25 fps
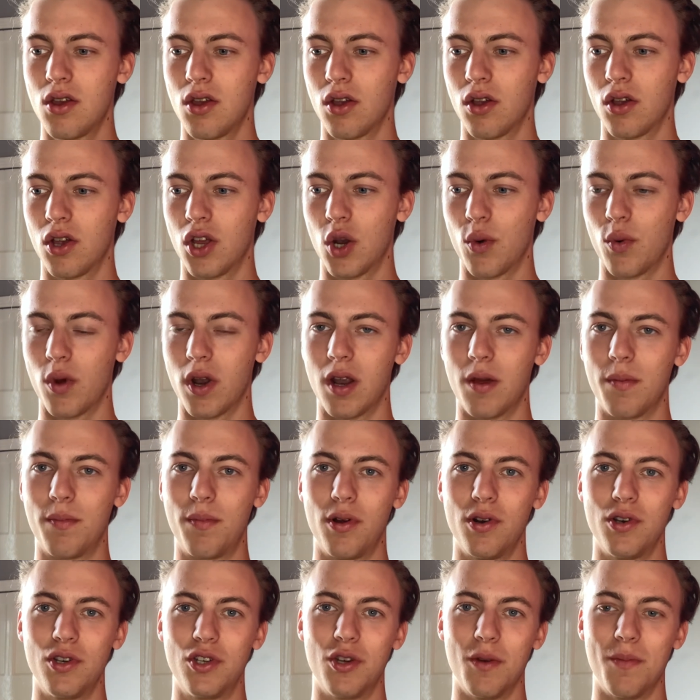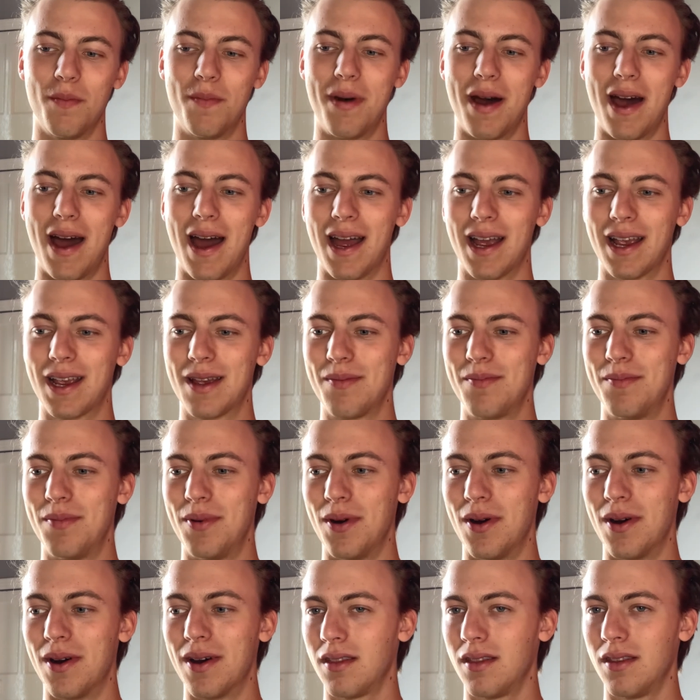going to want to punch them back,
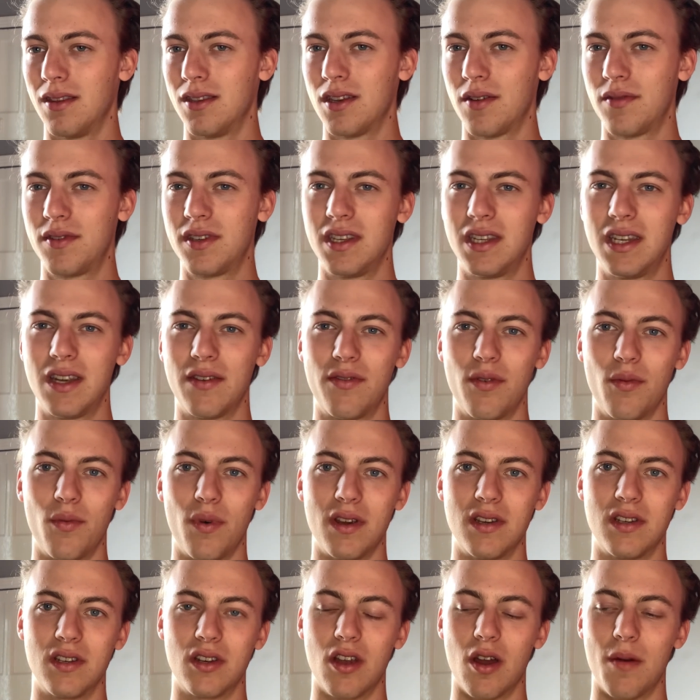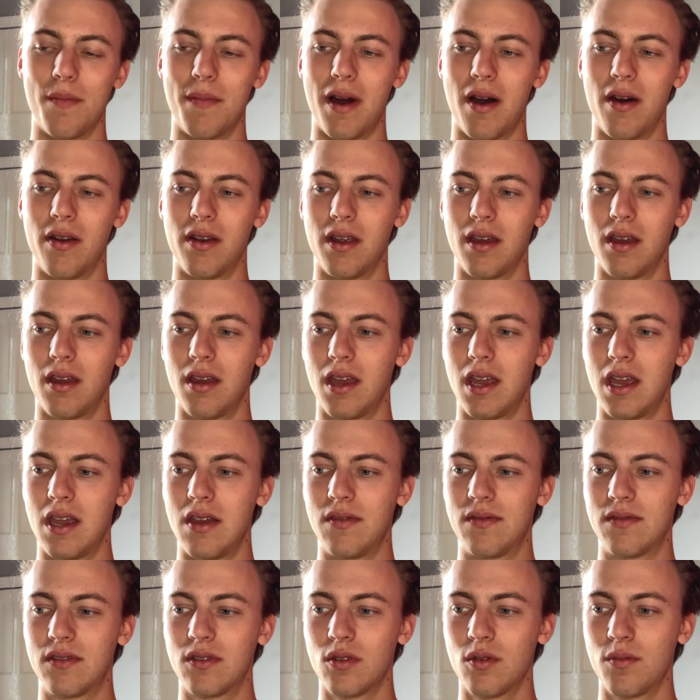but there's obviously different ways to go about it.
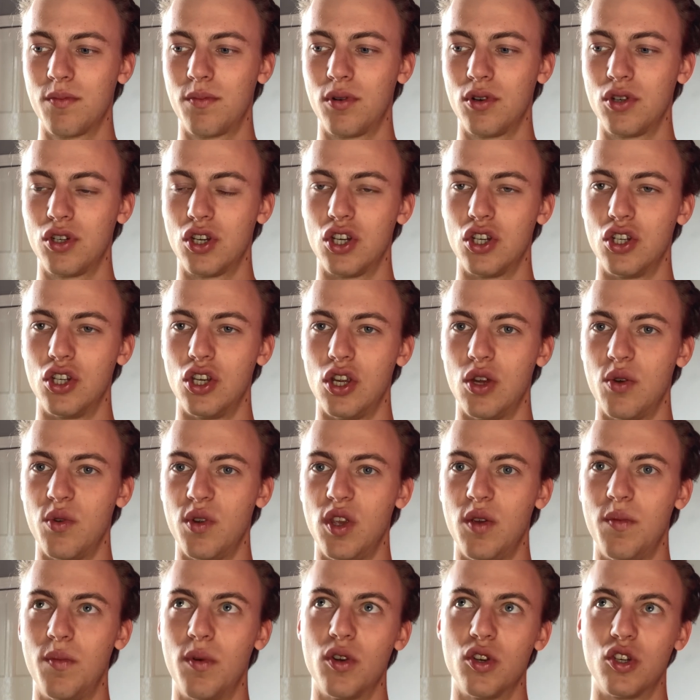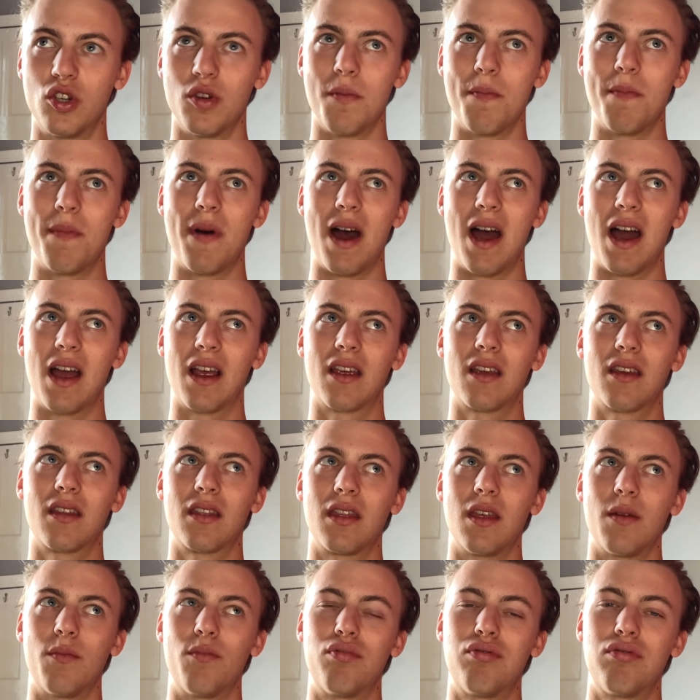If someone punches you and you punch them back,
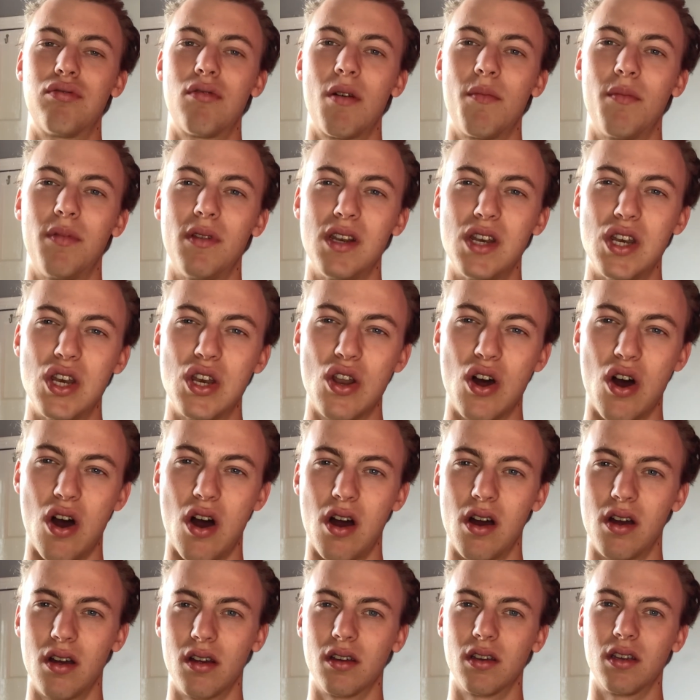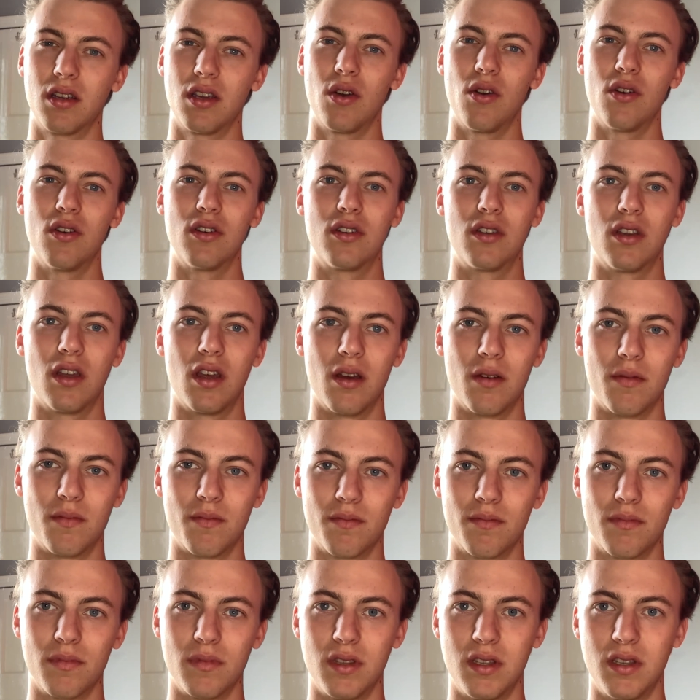they're probably not going to
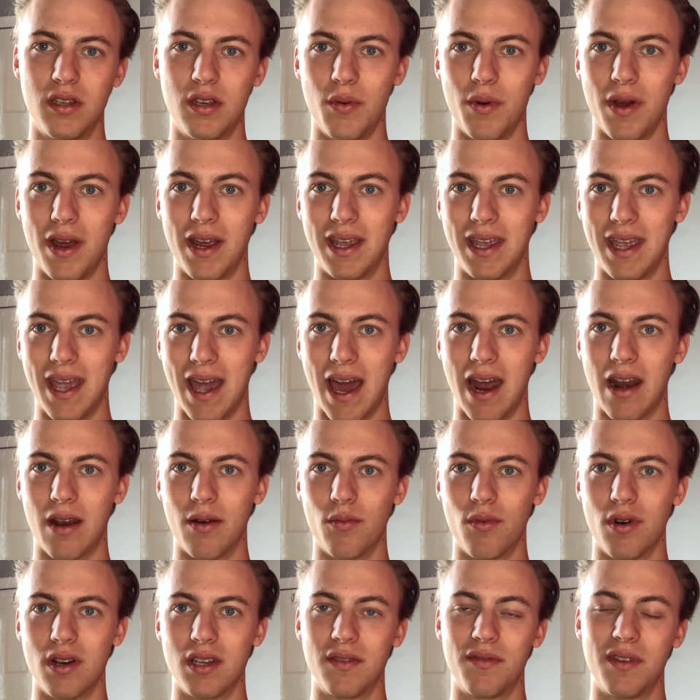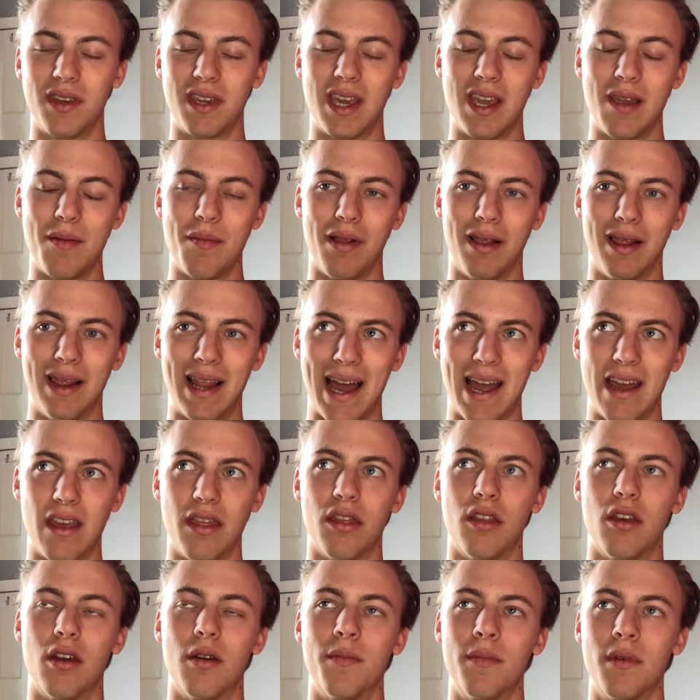do it again, whereas if you keep letting
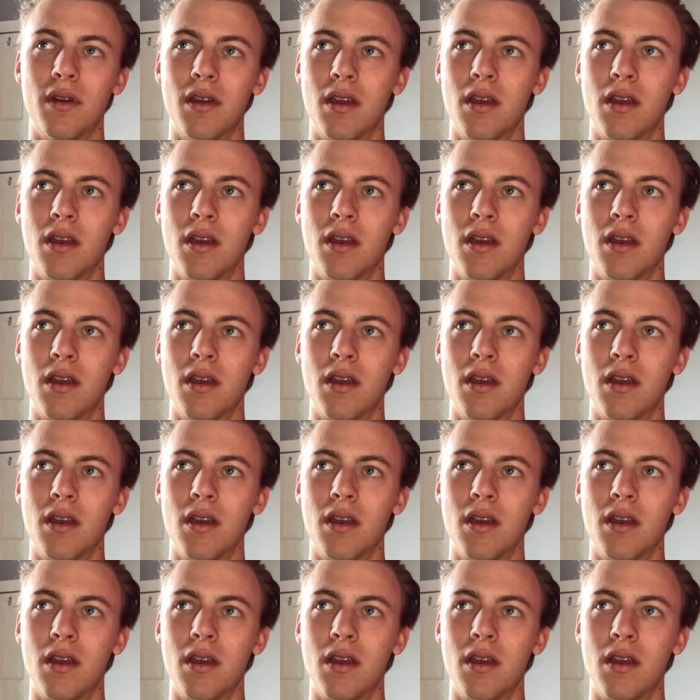them,